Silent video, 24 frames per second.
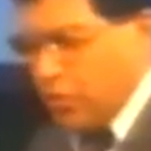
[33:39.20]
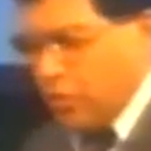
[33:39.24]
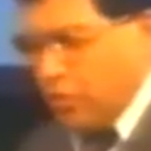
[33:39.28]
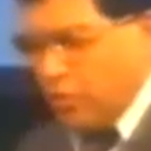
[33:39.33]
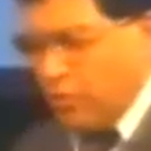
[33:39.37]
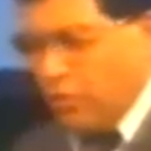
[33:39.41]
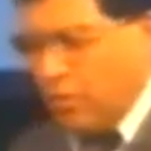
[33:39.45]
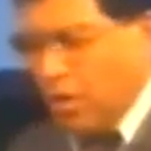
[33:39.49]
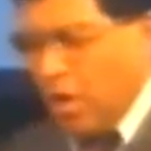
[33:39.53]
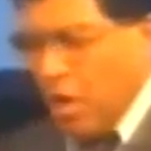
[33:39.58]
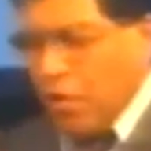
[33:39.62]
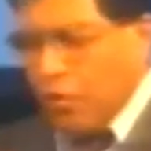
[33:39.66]

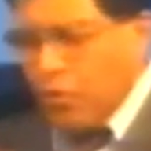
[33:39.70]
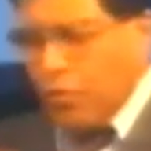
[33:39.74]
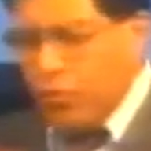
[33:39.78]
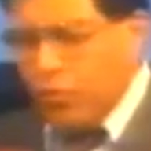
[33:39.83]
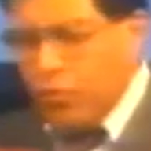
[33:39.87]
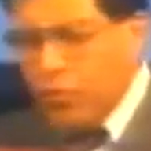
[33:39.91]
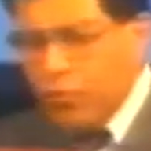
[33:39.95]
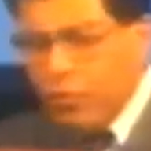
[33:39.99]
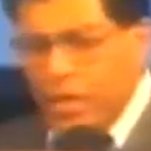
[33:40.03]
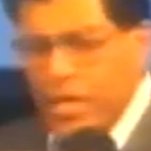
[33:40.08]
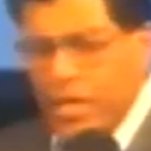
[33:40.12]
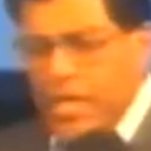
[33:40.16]
You
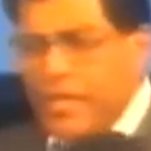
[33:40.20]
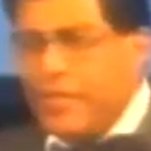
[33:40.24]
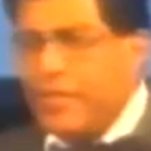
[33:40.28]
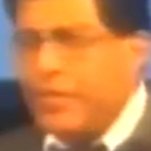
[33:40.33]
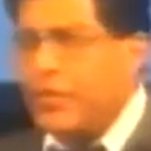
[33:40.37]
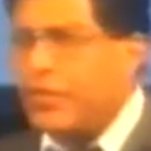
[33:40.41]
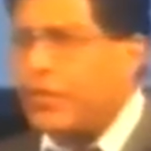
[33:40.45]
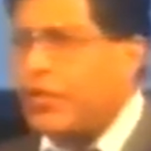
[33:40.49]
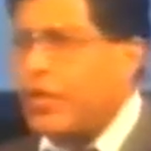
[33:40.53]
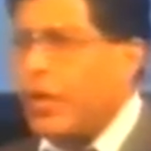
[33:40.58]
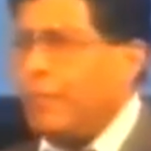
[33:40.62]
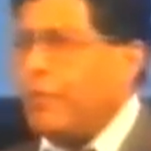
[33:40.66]
read
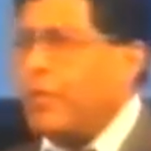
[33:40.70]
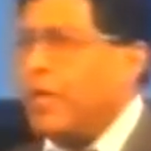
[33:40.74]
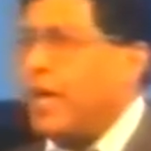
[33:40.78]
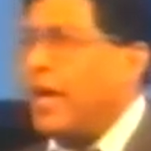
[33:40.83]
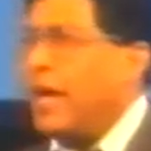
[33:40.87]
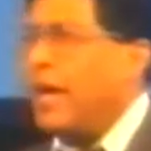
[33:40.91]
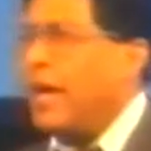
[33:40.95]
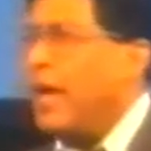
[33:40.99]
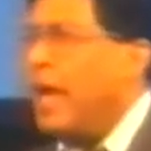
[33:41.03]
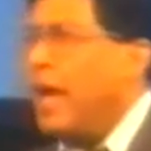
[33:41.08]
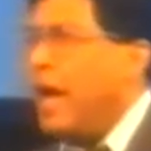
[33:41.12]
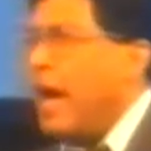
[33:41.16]
the
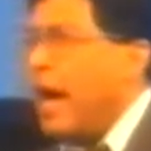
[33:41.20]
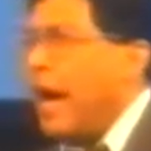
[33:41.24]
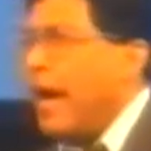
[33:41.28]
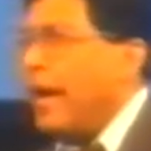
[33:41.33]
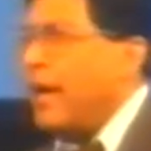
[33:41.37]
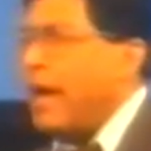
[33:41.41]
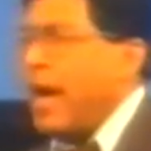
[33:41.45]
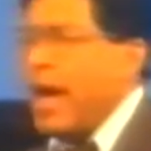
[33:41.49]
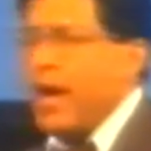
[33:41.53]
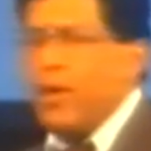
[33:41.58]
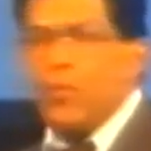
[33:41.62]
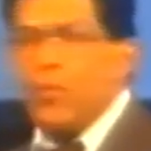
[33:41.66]
scripture
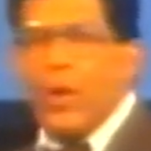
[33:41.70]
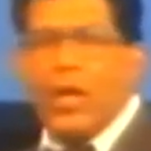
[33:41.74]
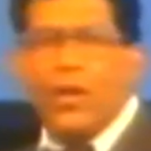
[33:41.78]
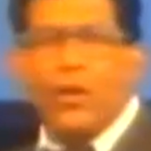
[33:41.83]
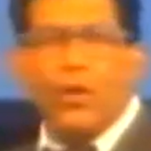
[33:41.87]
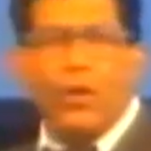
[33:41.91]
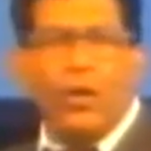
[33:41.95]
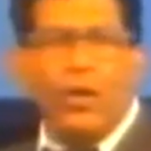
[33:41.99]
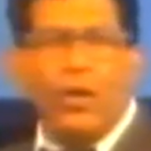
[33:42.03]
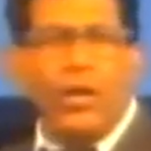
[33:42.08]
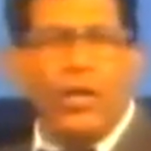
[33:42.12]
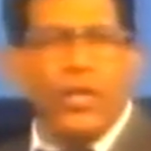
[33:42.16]
I read
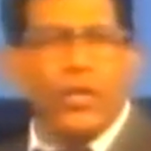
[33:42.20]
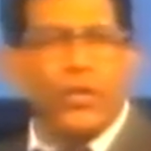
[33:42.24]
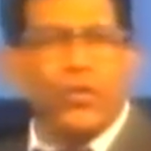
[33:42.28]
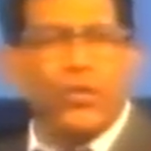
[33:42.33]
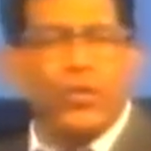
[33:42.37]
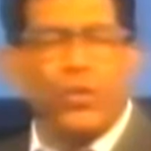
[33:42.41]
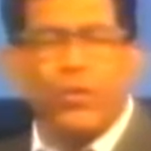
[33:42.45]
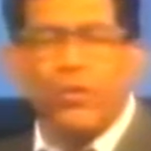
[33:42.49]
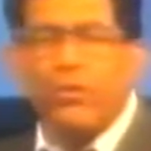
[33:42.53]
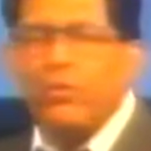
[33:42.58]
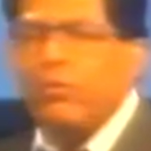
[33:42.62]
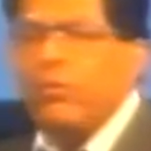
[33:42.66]
earlier
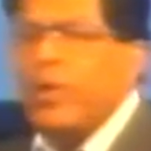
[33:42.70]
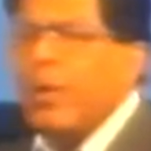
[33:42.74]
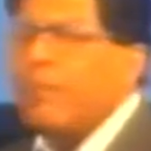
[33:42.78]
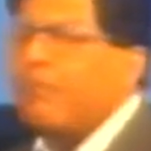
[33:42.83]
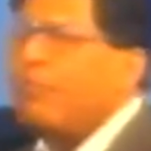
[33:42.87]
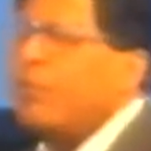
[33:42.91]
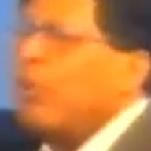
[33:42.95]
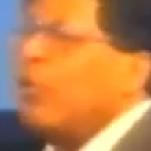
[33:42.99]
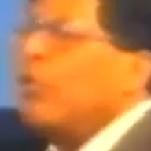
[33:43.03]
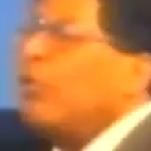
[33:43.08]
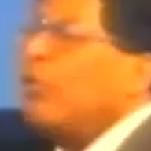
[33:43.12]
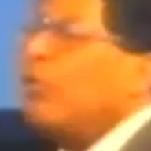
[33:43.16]
to you.
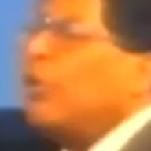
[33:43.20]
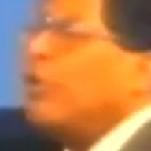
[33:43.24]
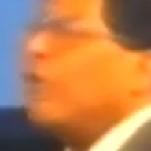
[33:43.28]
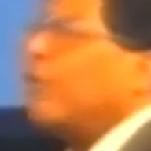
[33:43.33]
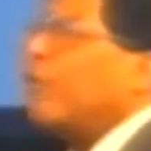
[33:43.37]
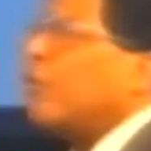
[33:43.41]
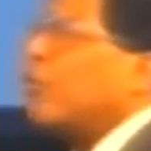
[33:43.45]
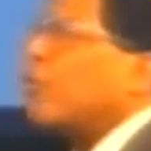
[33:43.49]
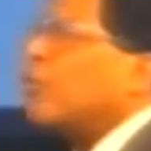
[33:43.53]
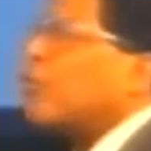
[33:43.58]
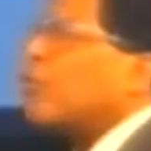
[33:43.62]
Beautiful